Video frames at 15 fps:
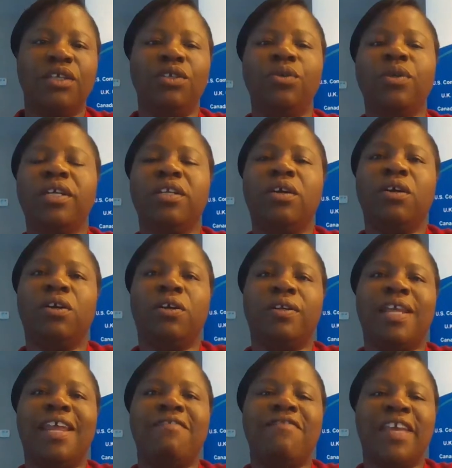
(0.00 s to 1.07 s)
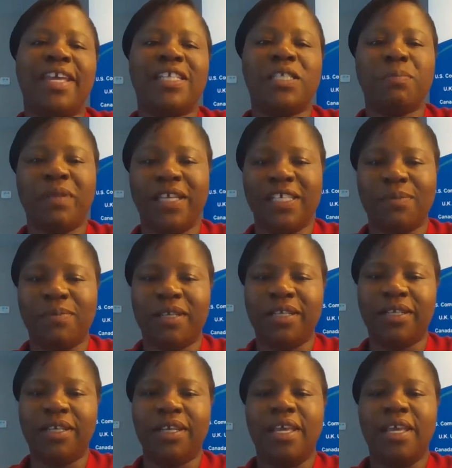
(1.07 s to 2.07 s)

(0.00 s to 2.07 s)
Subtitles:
you can earn advanced placement.